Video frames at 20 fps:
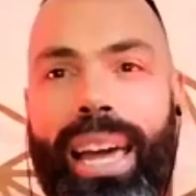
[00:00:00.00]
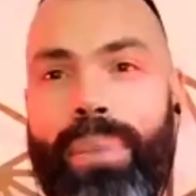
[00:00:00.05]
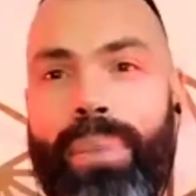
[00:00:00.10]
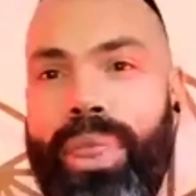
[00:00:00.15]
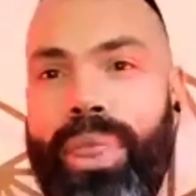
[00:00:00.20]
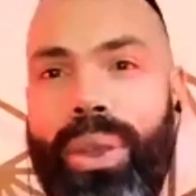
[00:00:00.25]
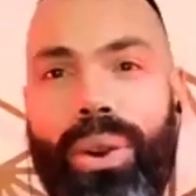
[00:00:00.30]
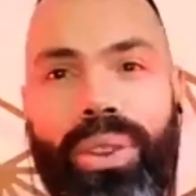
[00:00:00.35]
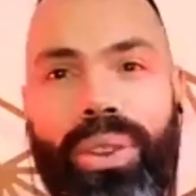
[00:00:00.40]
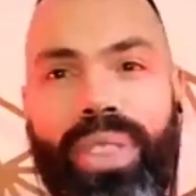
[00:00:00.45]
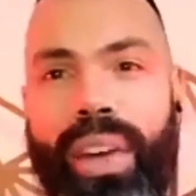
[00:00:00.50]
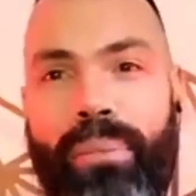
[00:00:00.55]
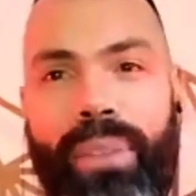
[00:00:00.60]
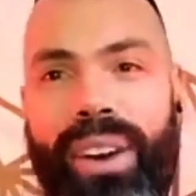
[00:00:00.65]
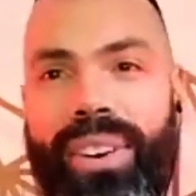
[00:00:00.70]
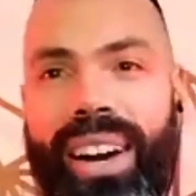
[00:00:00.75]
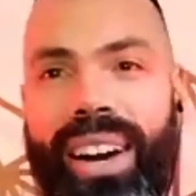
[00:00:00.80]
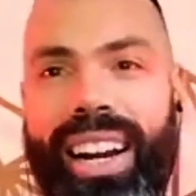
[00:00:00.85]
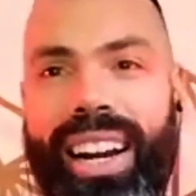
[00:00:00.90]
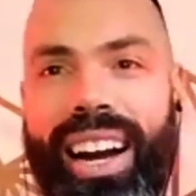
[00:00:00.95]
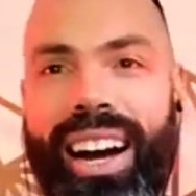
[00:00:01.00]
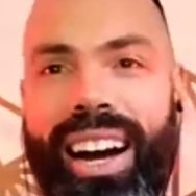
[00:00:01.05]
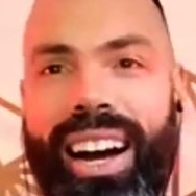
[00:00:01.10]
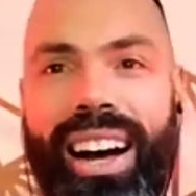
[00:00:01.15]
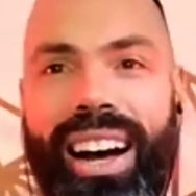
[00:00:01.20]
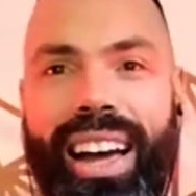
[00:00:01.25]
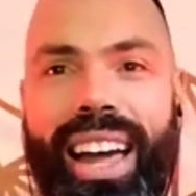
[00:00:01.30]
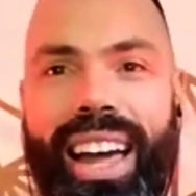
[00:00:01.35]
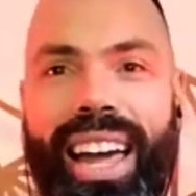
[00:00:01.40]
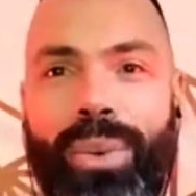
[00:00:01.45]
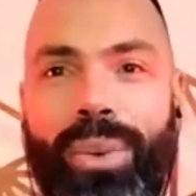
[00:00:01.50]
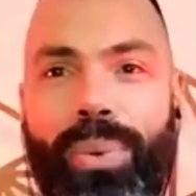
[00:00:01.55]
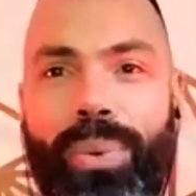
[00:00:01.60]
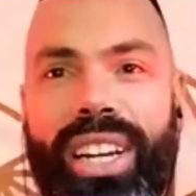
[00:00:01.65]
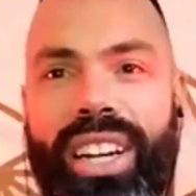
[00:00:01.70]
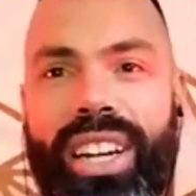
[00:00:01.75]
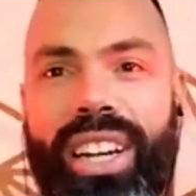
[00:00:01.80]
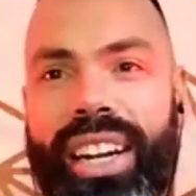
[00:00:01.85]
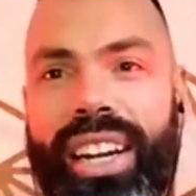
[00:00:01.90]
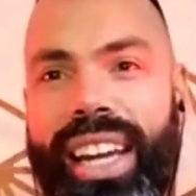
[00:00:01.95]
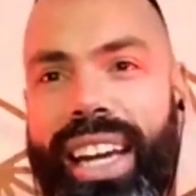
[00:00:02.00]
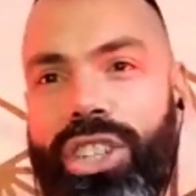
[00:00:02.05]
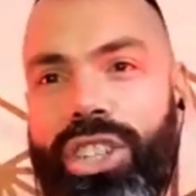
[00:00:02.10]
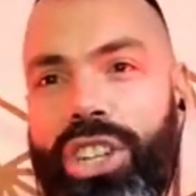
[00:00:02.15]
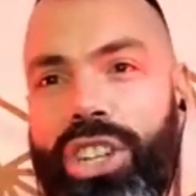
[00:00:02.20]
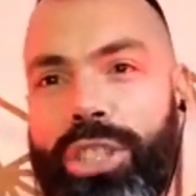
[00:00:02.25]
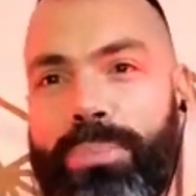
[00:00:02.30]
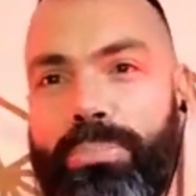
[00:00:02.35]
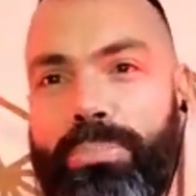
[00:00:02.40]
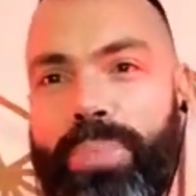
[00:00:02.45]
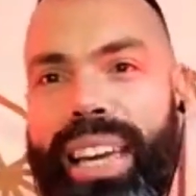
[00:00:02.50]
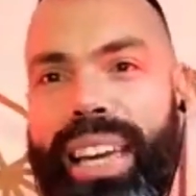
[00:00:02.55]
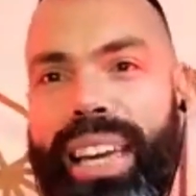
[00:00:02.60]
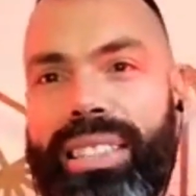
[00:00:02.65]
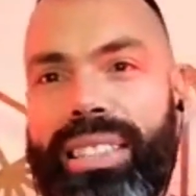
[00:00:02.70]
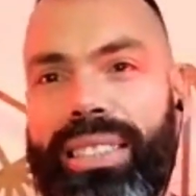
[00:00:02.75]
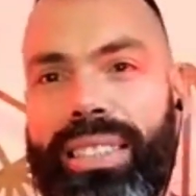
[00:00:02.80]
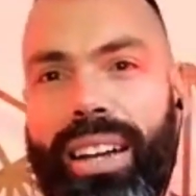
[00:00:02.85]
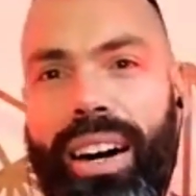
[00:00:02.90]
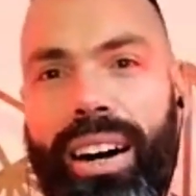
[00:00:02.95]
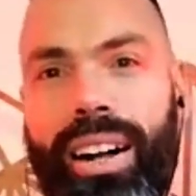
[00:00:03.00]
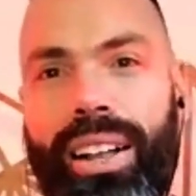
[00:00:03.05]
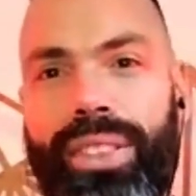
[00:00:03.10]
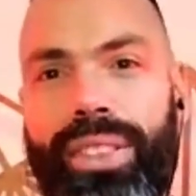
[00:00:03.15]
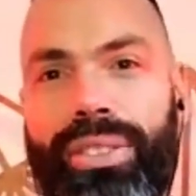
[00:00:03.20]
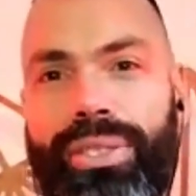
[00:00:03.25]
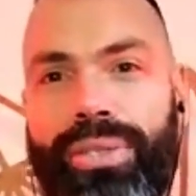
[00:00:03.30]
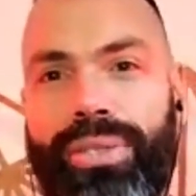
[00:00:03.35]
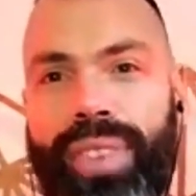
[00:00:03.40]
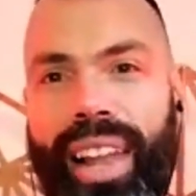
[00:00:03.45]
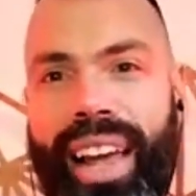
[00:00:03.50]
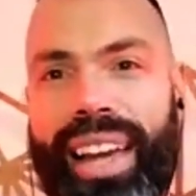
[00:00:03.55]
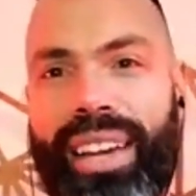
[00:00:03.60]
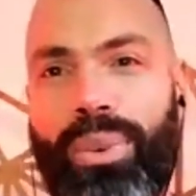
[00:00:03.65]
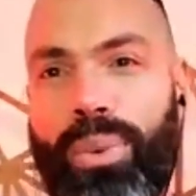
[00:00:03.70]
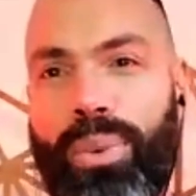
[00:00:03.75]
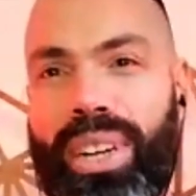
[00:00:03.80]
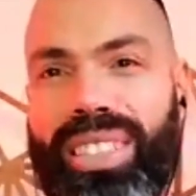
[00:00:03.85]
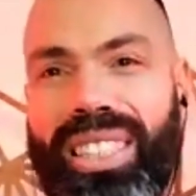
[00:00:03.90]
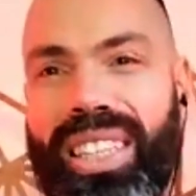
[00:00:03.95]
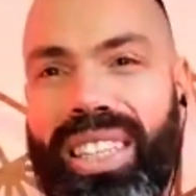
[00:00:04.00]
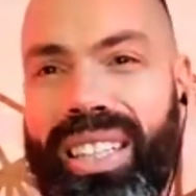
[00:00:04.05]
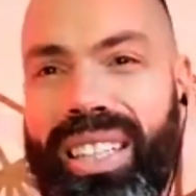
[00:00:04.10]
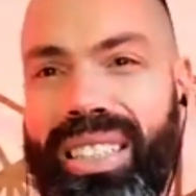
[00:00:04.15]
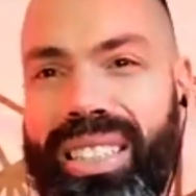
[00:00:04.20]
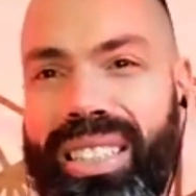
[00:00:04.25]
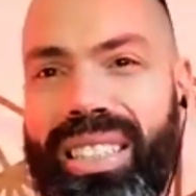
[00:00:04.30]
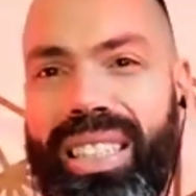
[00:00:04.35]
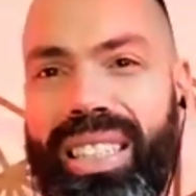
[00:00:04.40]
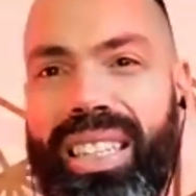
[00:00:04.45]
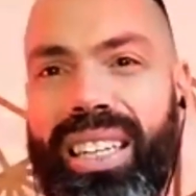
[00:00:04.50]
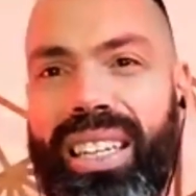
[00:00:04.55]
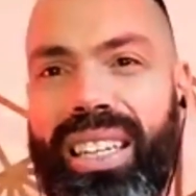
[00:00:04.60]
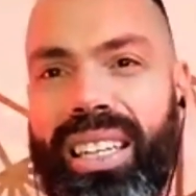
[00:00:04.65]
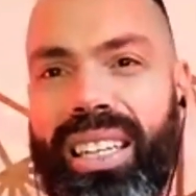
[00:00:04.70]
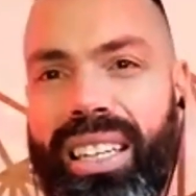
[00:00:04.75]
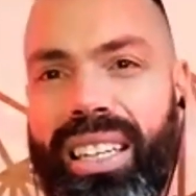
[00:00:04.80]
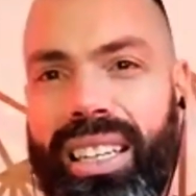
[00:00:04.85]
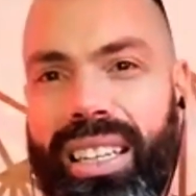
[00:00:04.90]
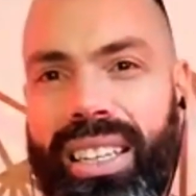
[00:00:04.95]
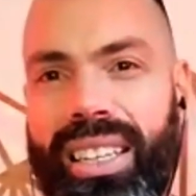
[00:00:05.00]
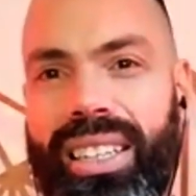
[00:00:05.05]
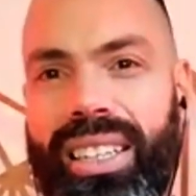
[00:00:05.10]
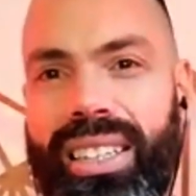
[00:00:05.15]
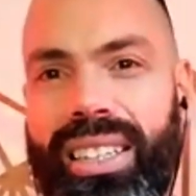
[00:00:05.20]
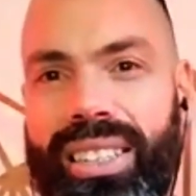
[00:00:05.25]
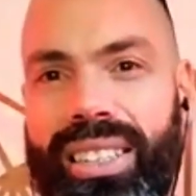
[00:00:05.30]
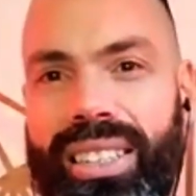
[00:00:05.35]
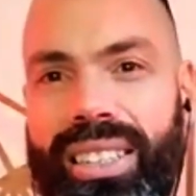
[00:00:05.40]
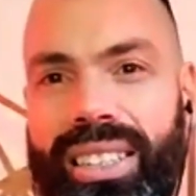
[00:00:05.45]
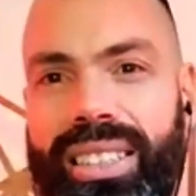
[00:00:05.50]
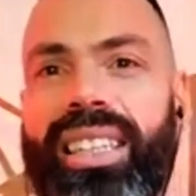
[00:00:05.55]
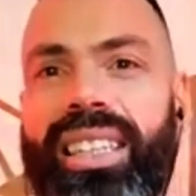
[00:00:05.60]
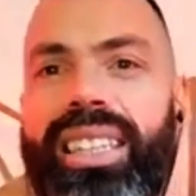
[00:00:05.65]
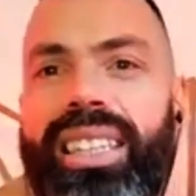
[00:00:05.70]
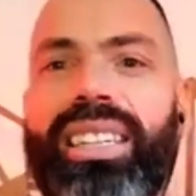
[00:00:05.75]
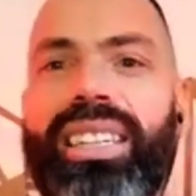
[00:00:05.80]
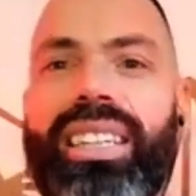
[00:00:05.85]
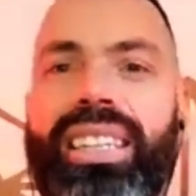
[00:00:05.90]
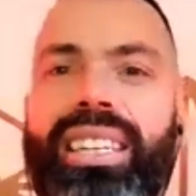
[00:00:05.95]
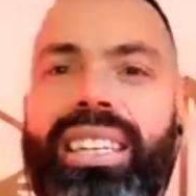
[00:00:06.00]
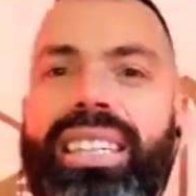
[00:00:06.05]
in North America, and we connect just based on like resonance. See?